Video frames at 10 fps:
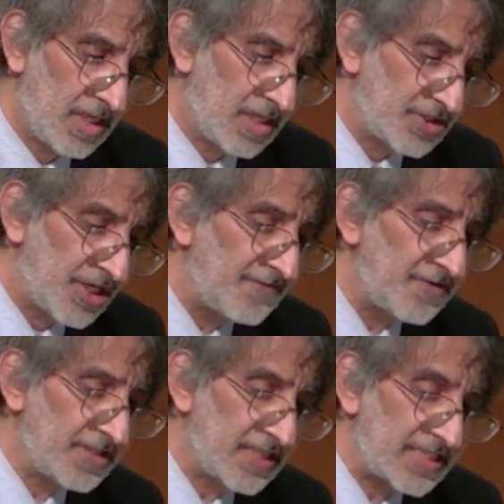
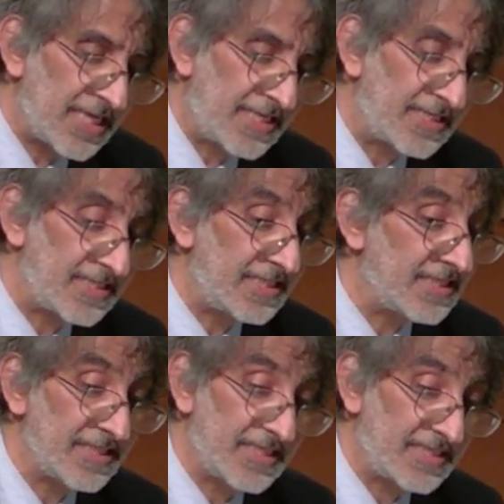Jefferson's tendency to
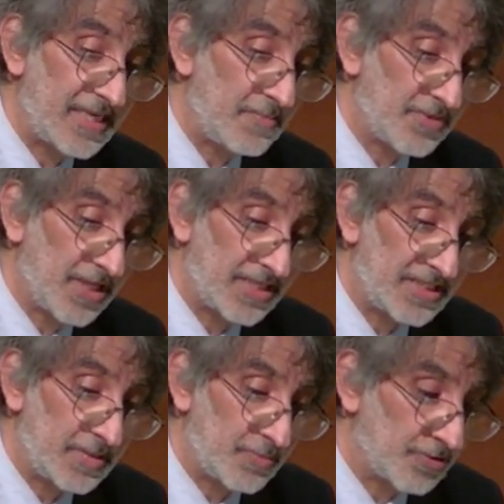dissemble had
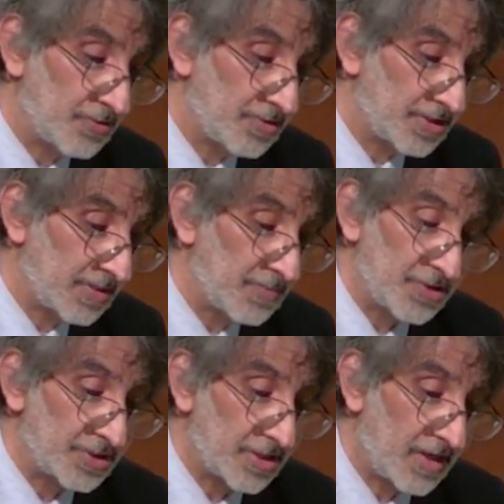deep roots. In
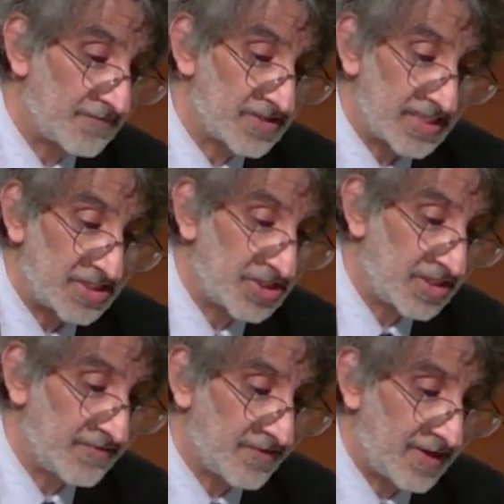personal conversation, he
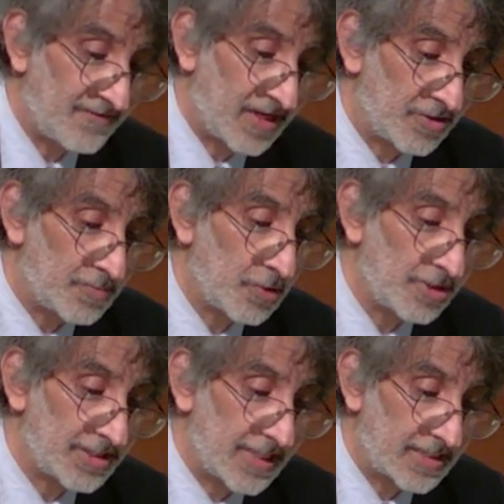valued
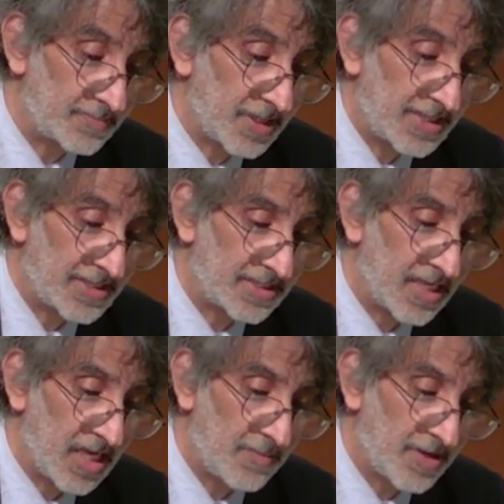politesse, politeness,
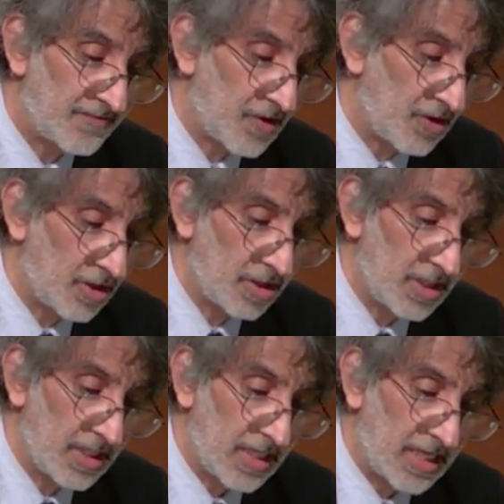above all.
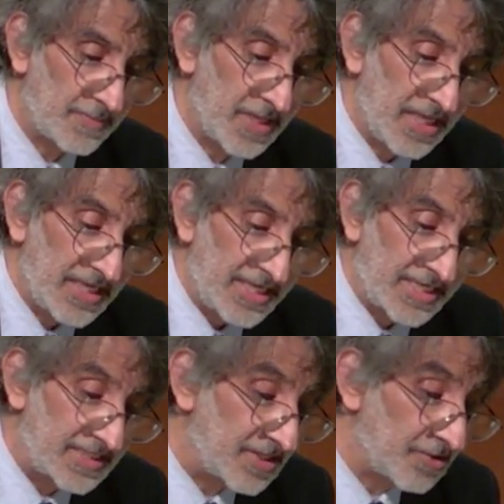Um, he
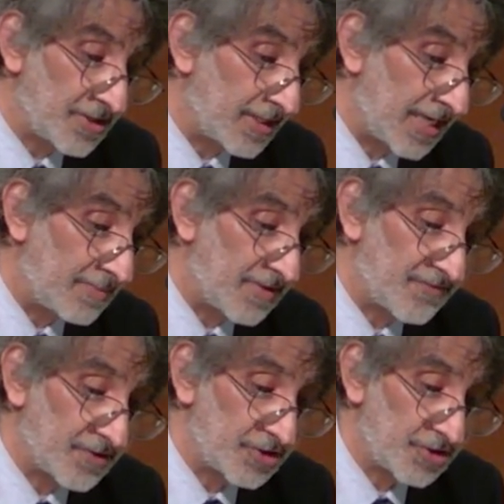considered an Enlightenment
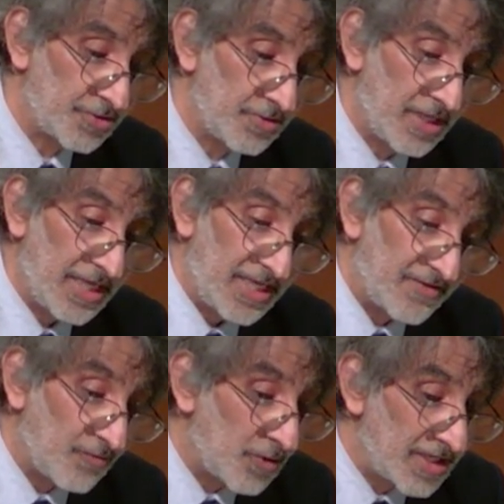virtue. He
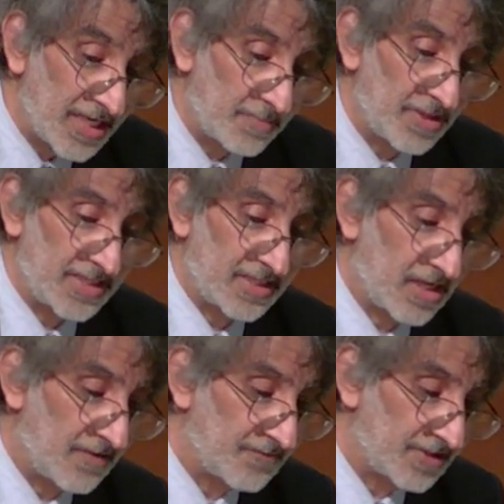avoided unpleasant
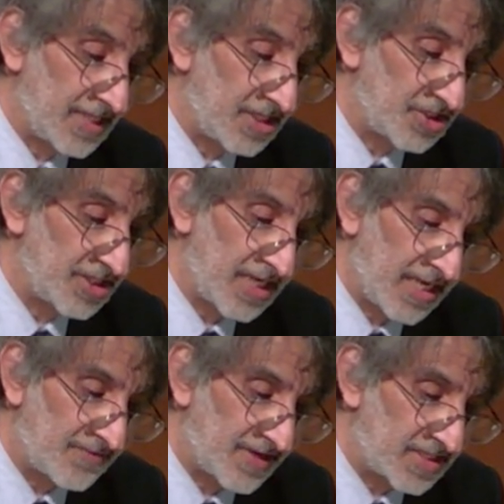confrontation
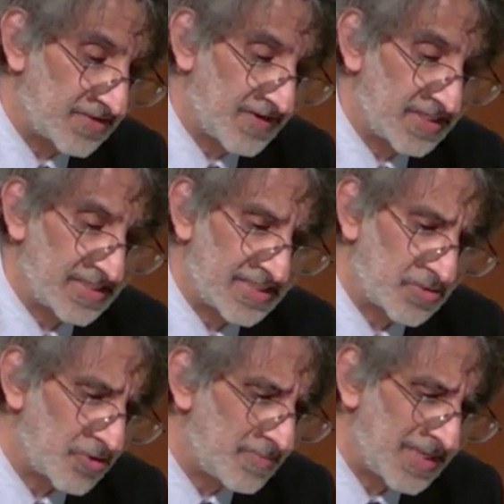and face to face
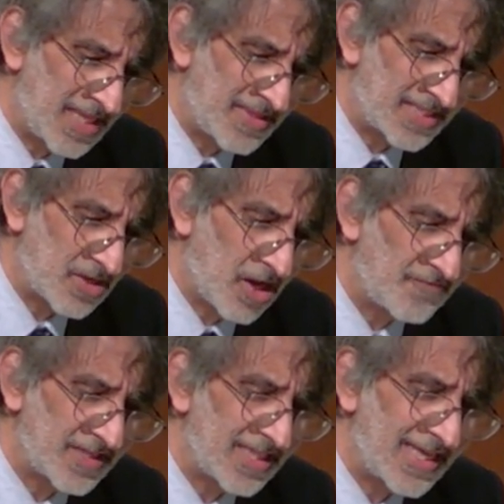disagreement, and thus
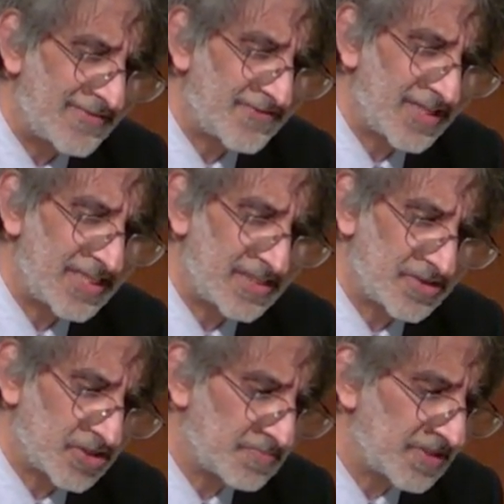often left
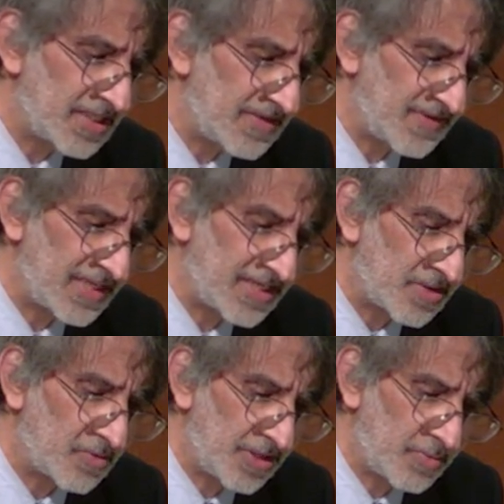listeners believing he had
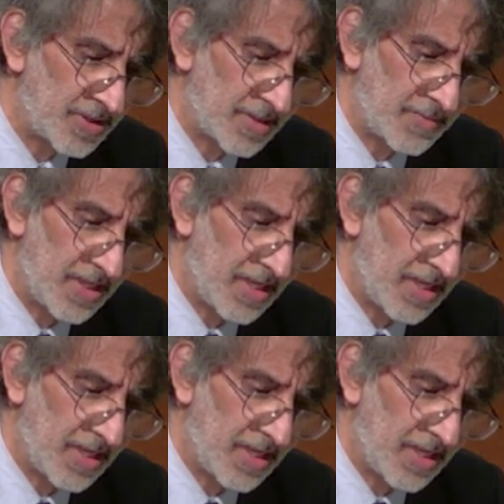agreed with them